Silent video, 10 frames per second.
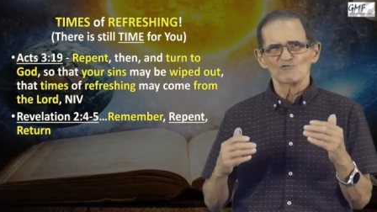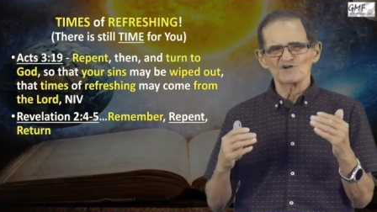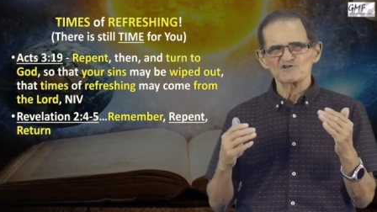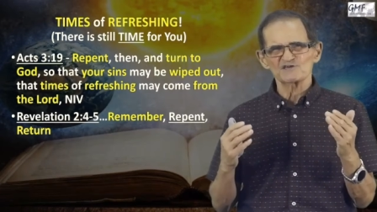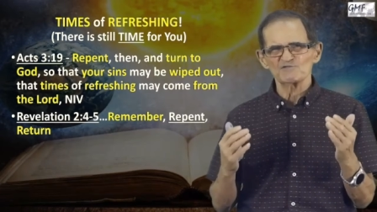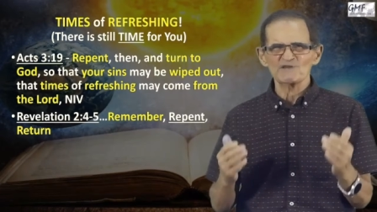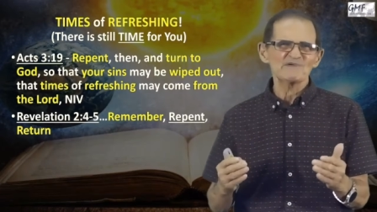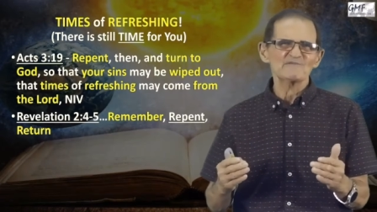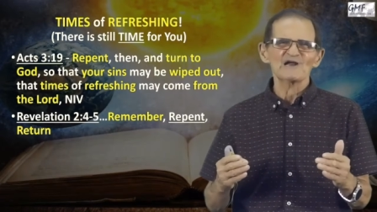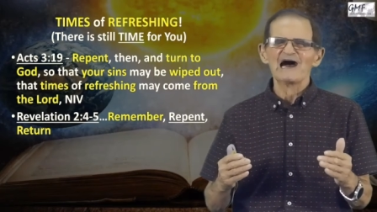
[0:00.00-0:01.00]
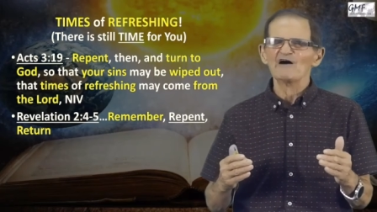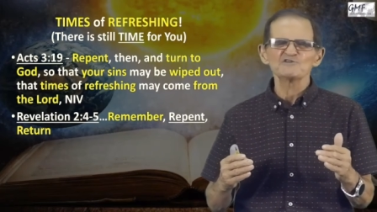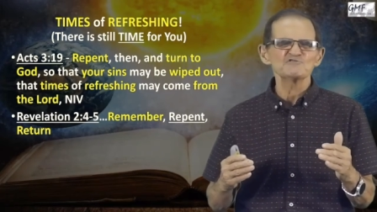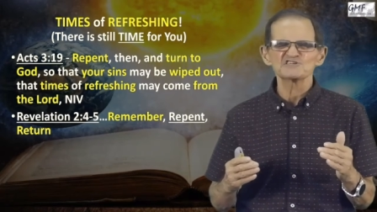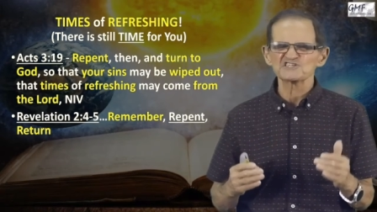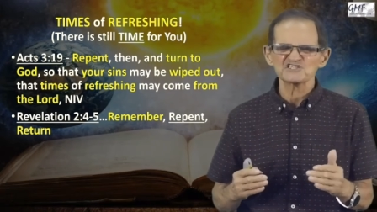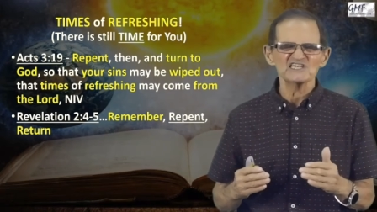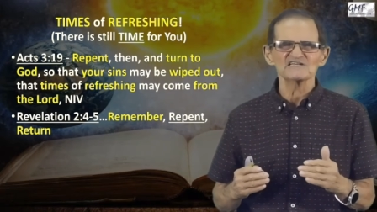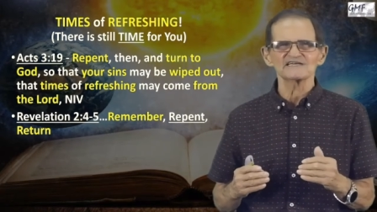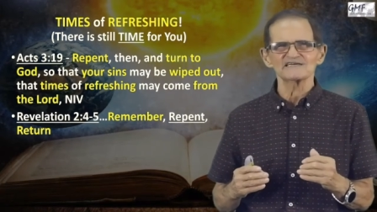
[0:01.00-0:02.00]
when you can remember how you
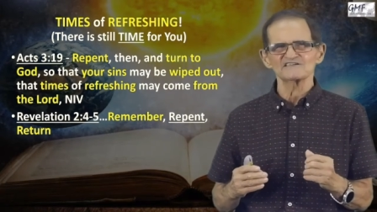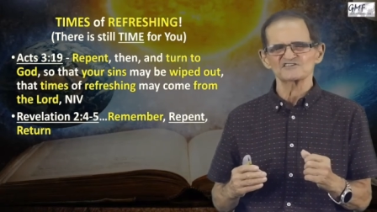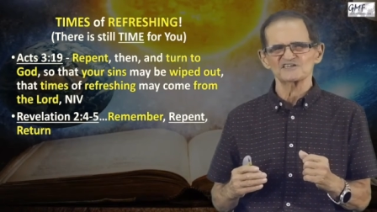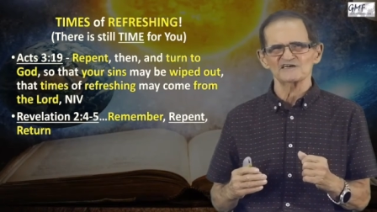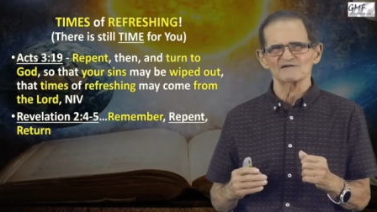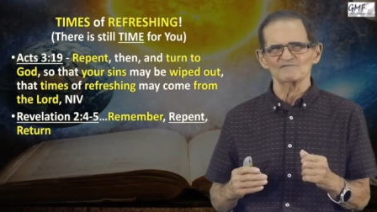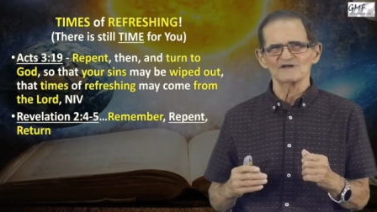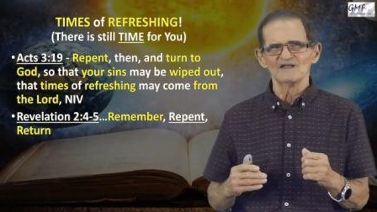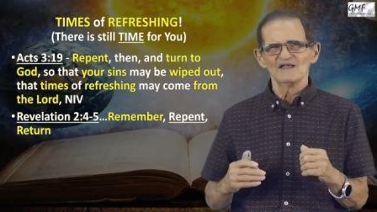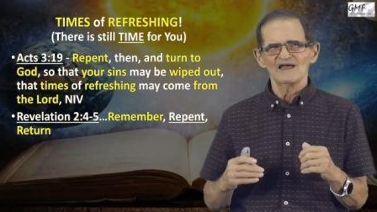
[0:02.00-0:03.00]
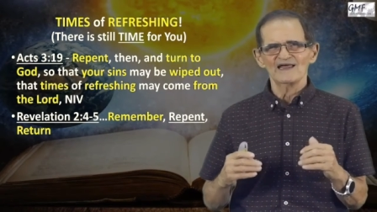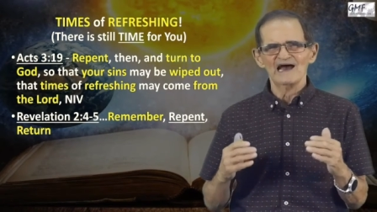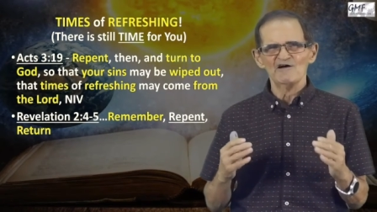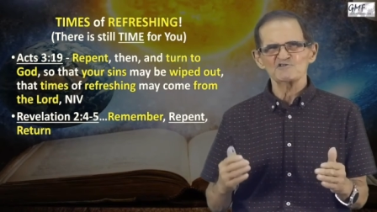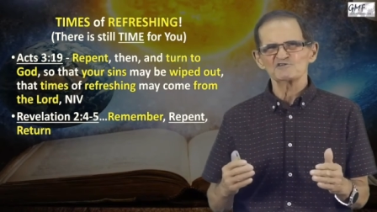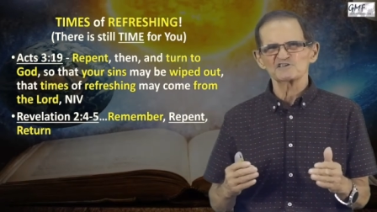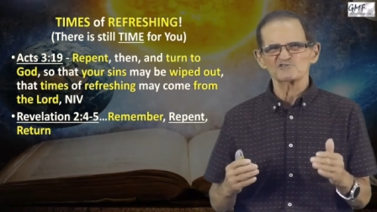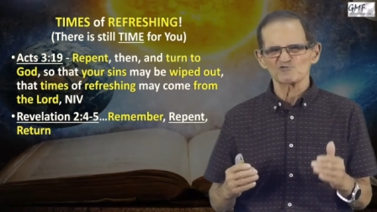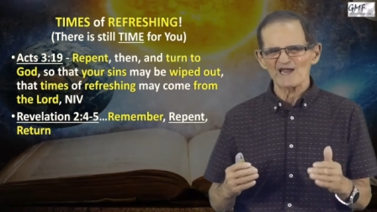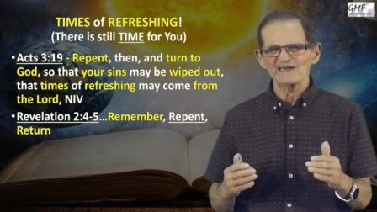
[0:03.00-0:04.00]
sinned against Him and how you
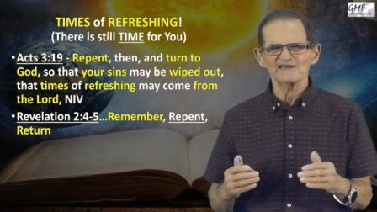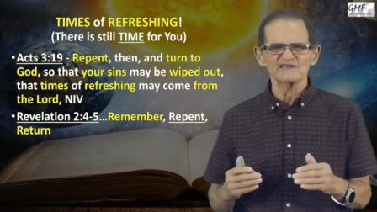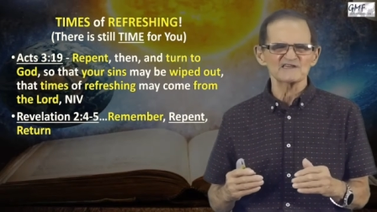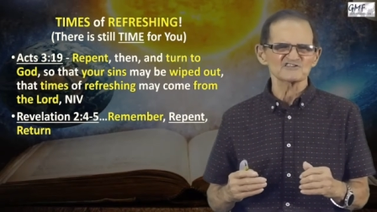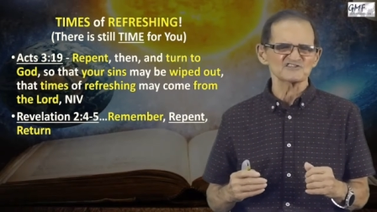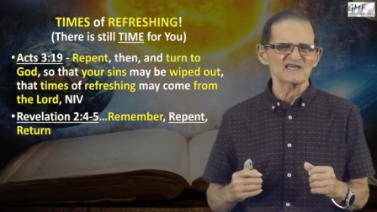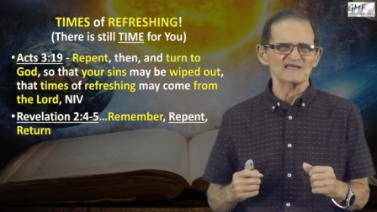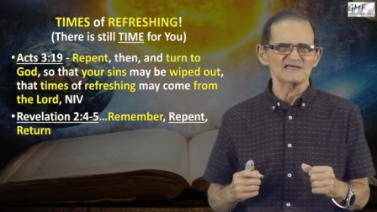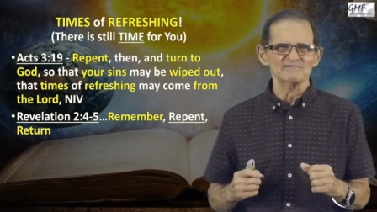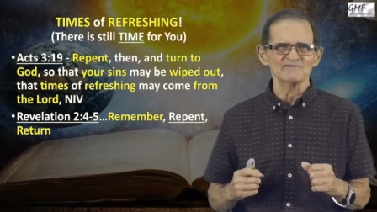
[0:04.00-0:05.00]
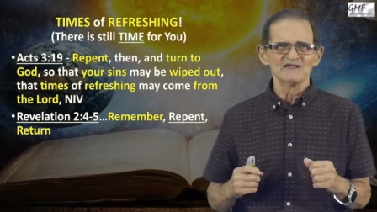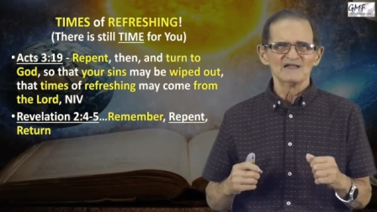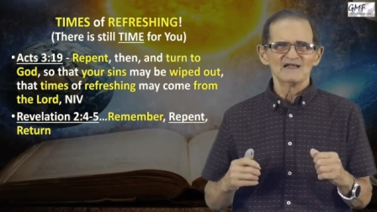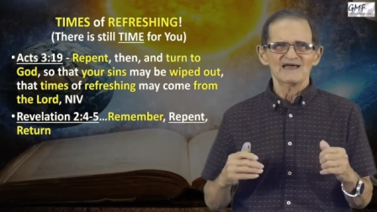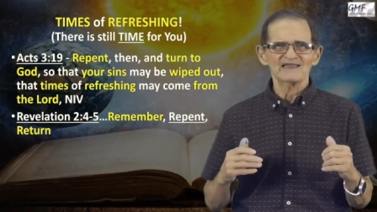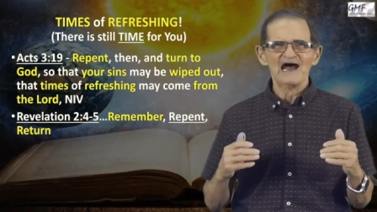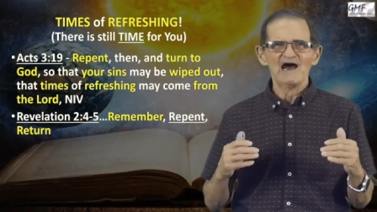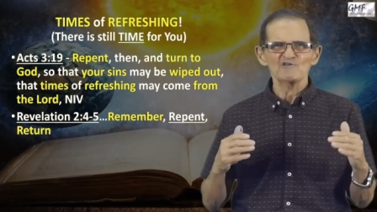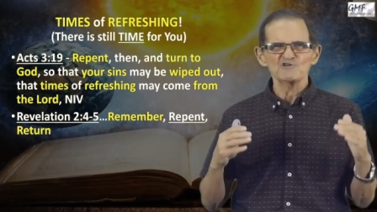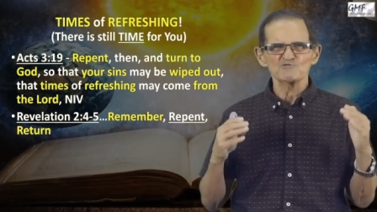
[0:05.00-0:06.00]
degraded His name and
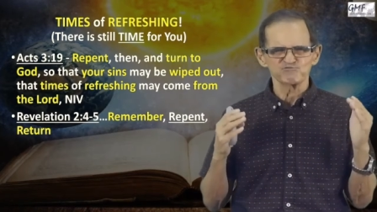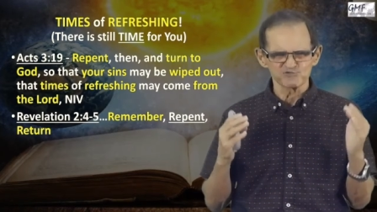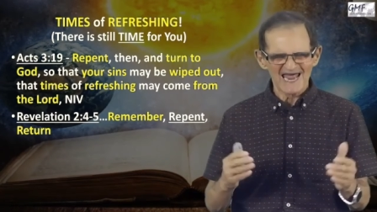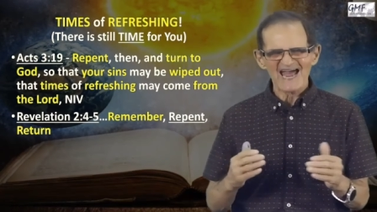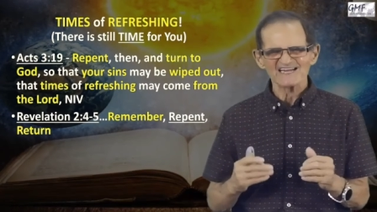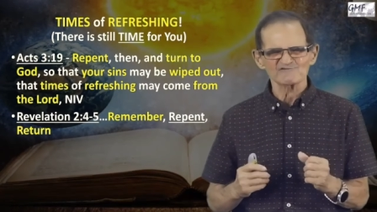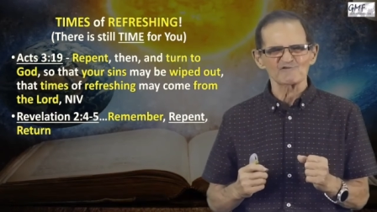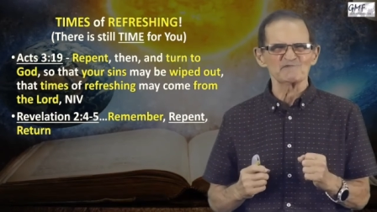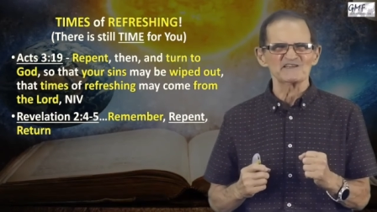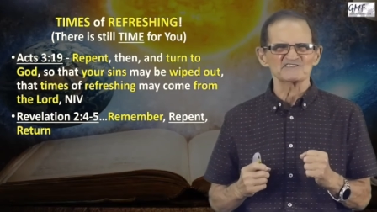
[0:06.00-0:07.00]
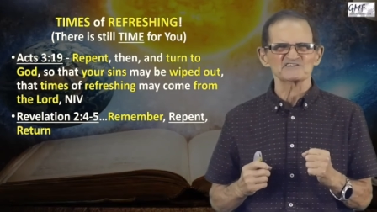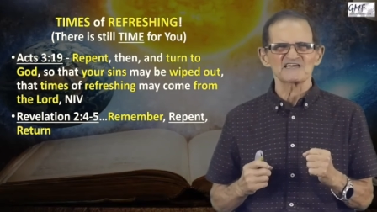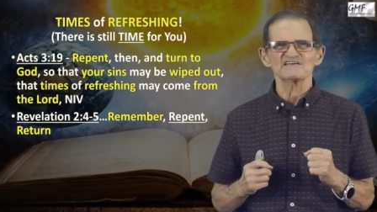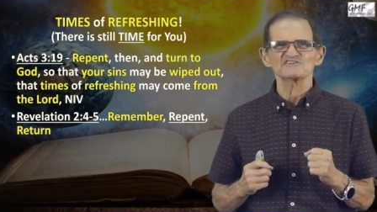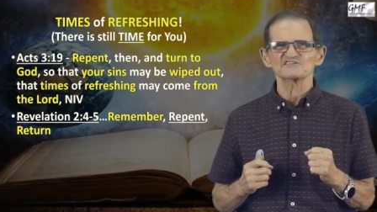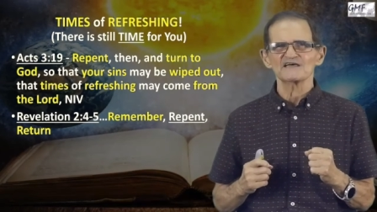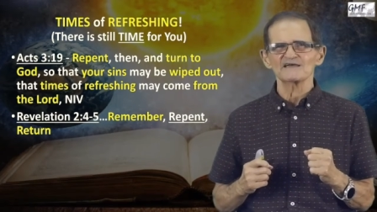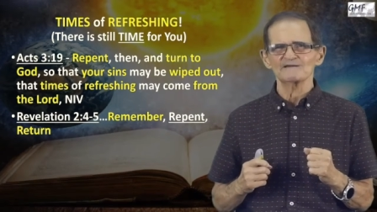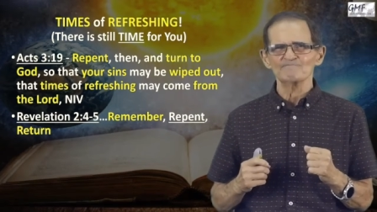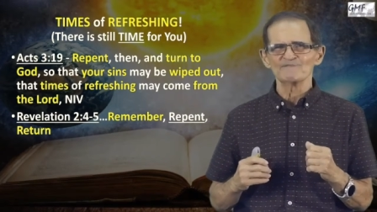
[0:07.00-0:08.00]
how you blasphemed His, his
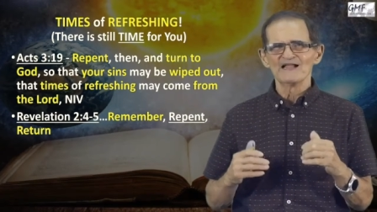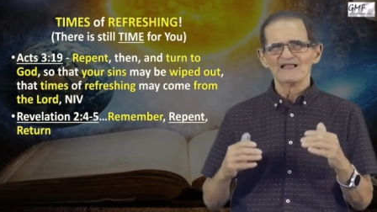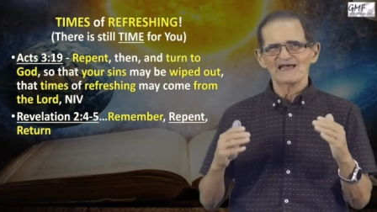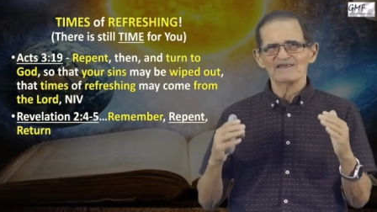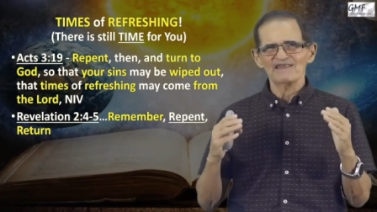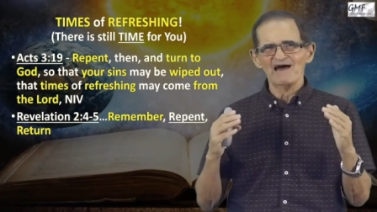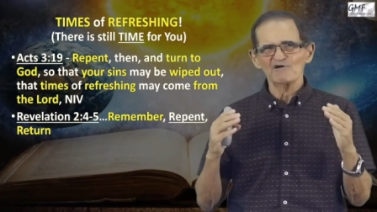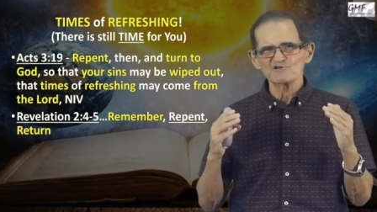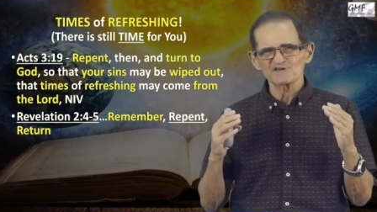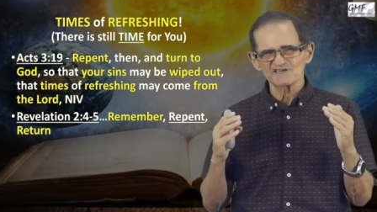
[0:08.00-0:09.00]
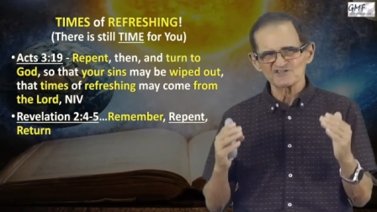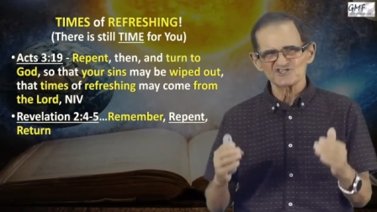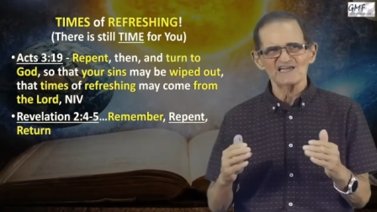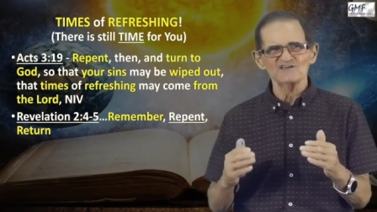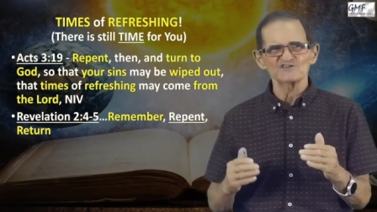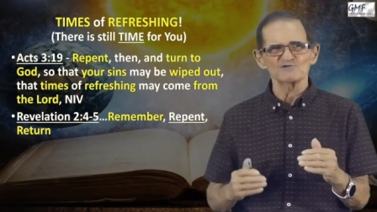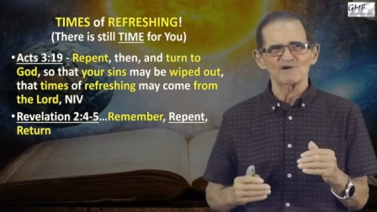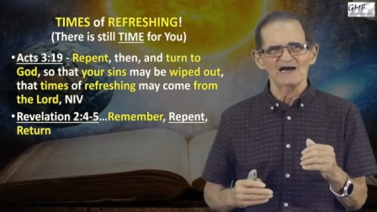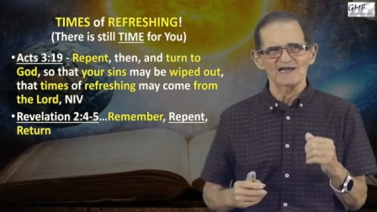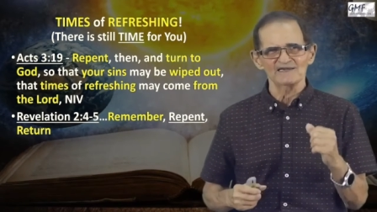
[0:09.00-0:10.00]
name, and now you can change your
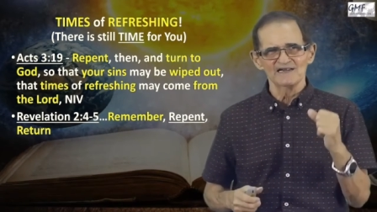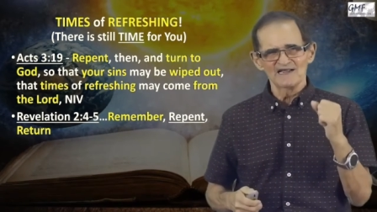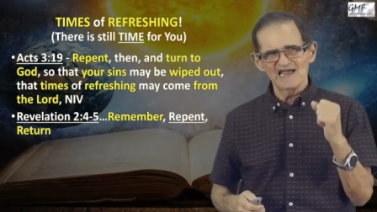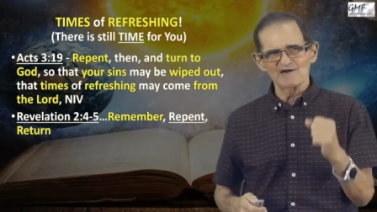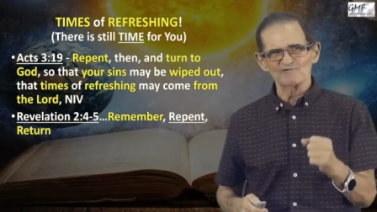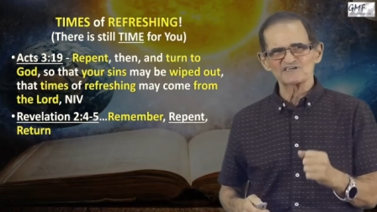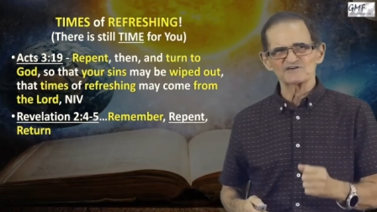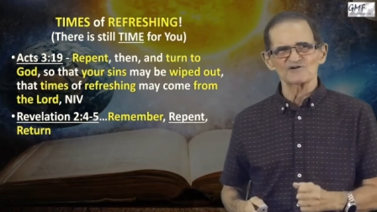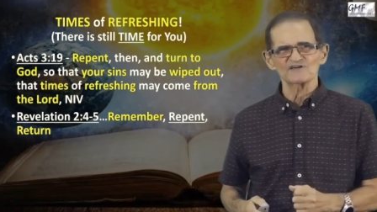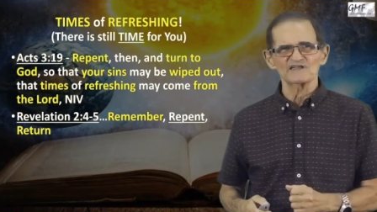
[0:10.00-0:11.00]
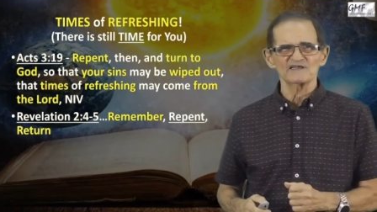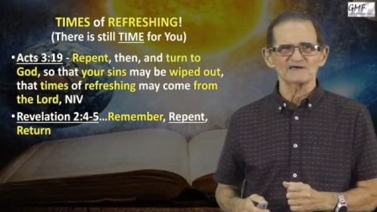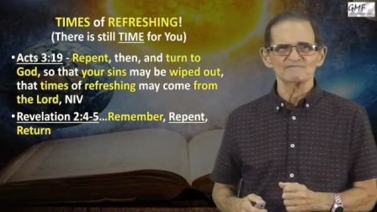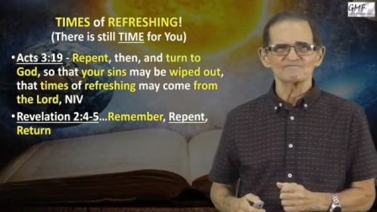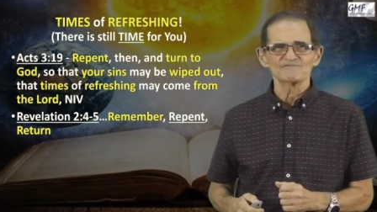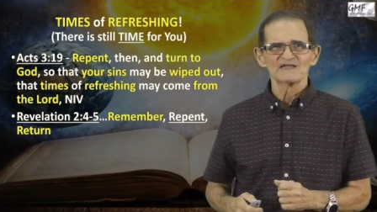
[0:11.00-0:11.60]
mind and return to Him.